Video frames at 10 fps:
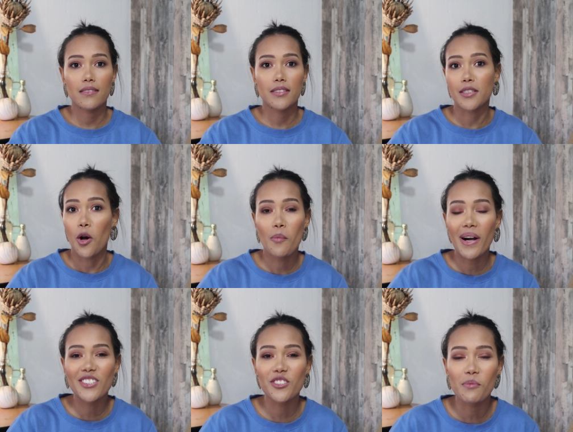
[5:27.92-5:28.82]
so
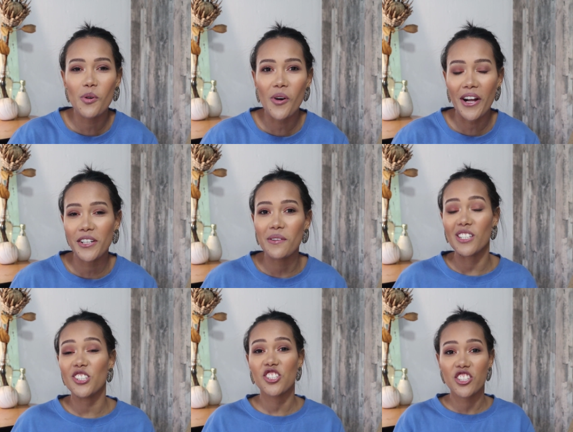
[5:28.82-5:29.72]
much more. I don't
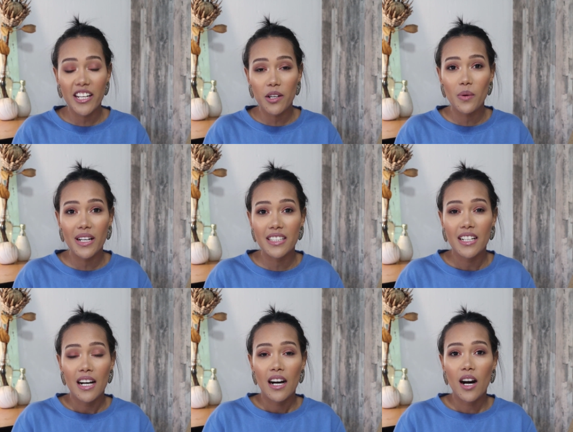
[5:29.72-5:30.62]
want to share what
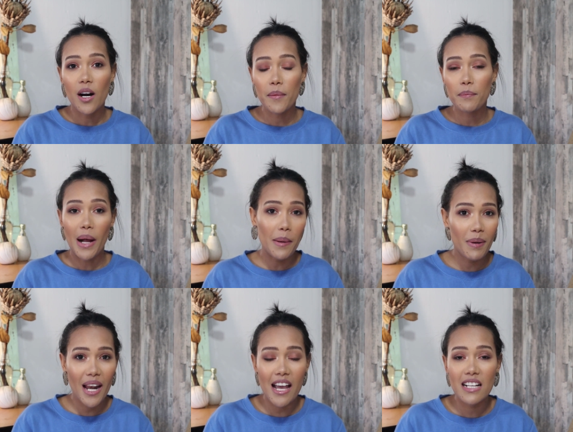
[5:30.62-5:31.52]
my
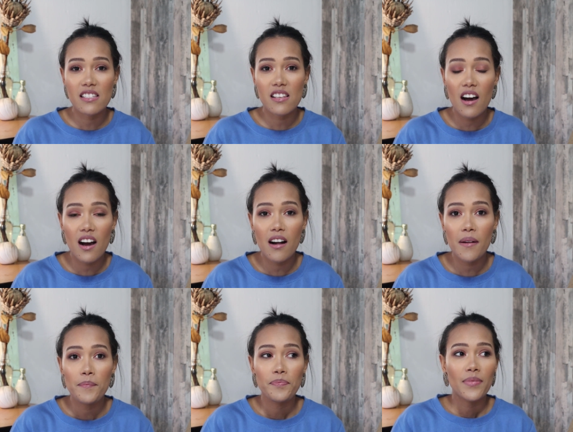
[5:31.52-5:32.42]
plans
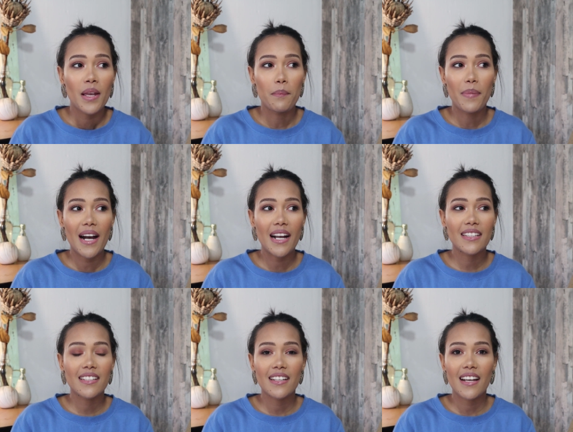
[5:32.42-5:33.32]
are,
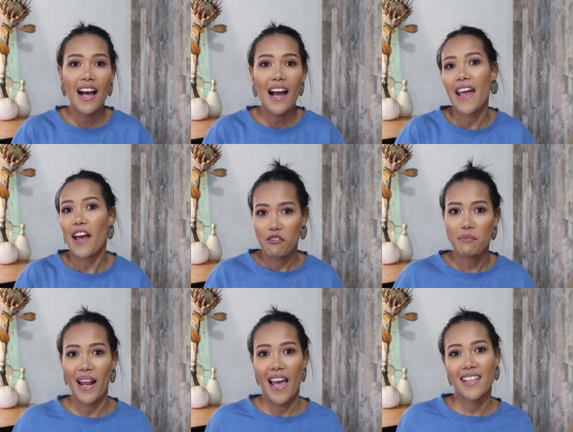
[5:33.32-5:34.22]
but I have
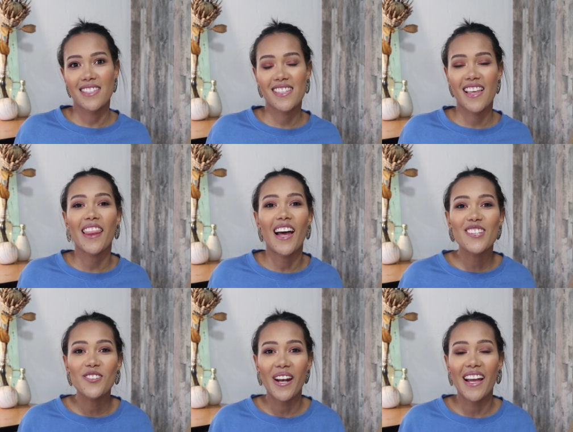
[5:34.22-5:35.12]
plans.
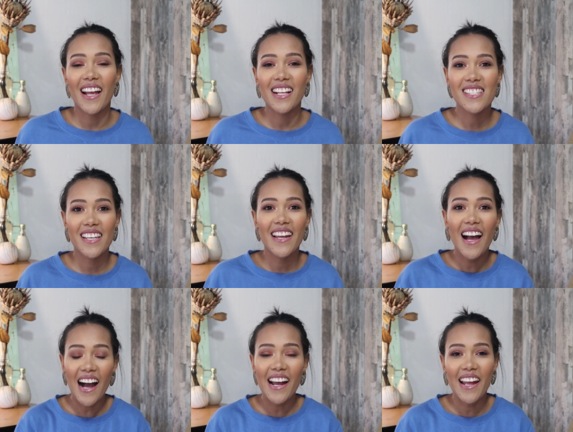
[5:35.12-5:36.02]
That's all I can say.
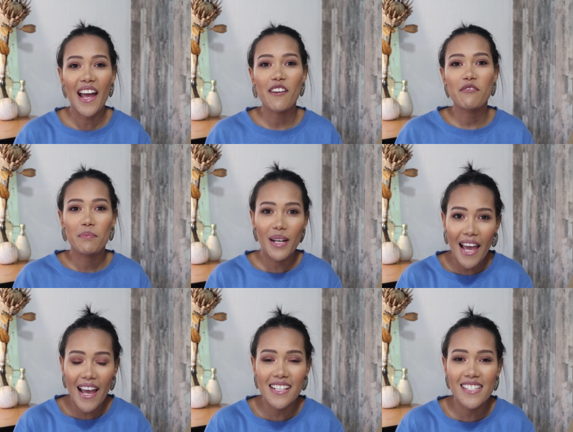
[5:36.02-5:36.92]
I have
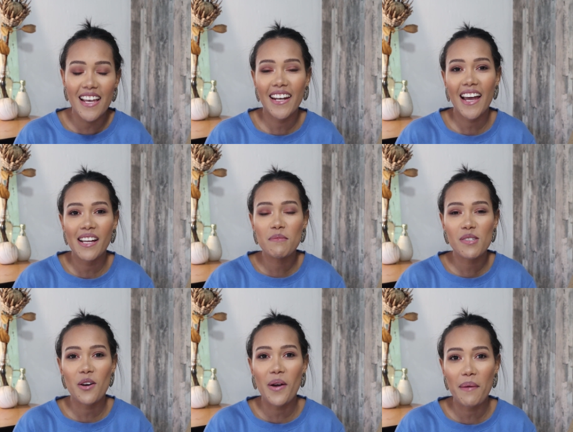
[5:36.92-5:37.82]
plans, and I am
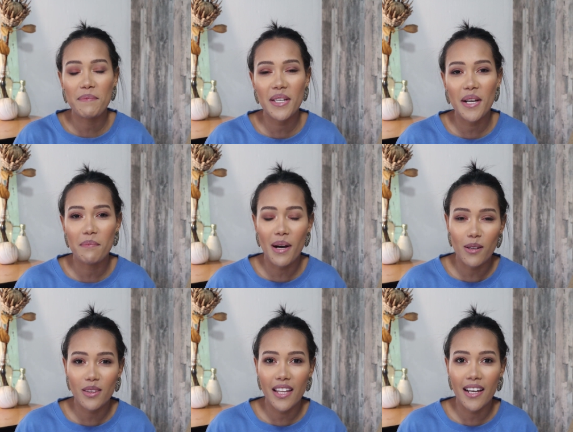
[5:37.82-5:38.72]
so happy
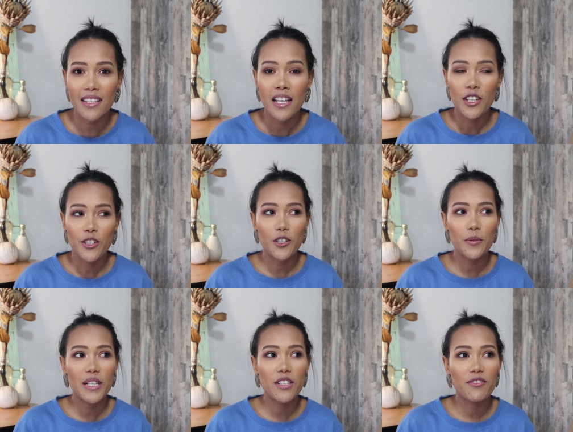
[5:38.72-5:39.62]
about that. You know,
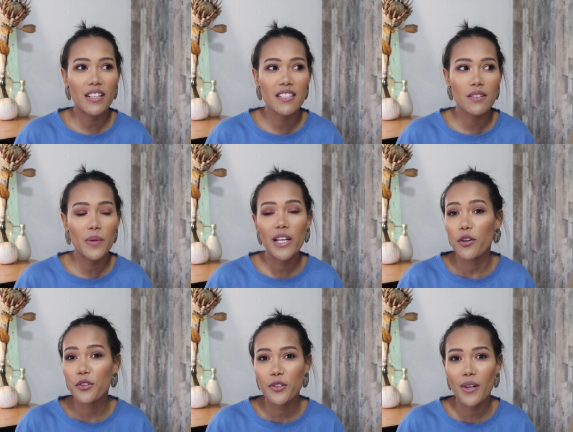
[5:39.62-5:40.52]
we
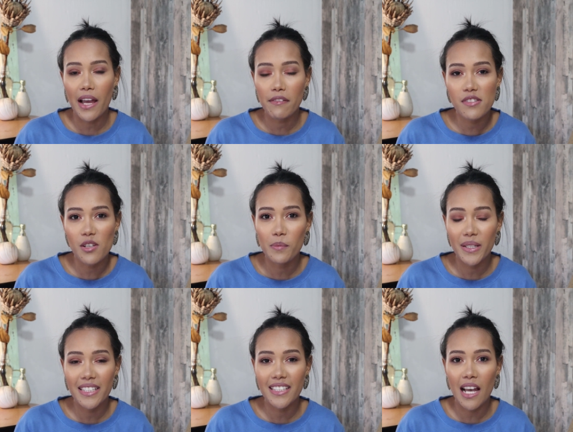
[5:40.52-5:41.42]
go through life so
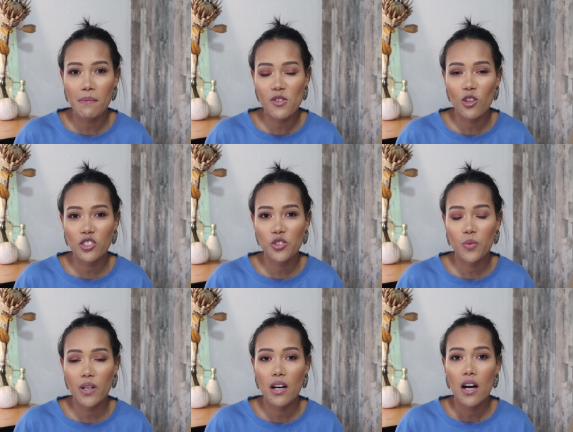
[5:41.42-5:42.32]
many times not
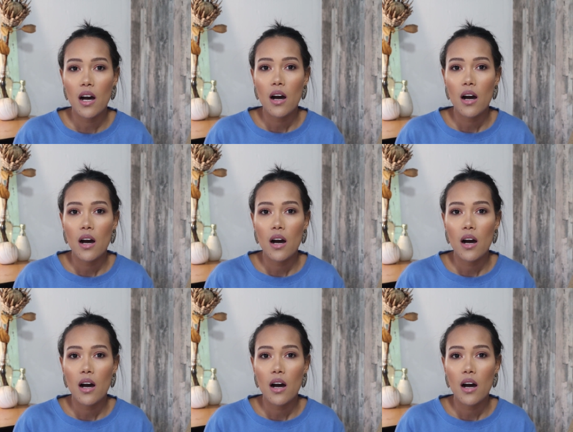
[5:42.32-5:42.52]
sure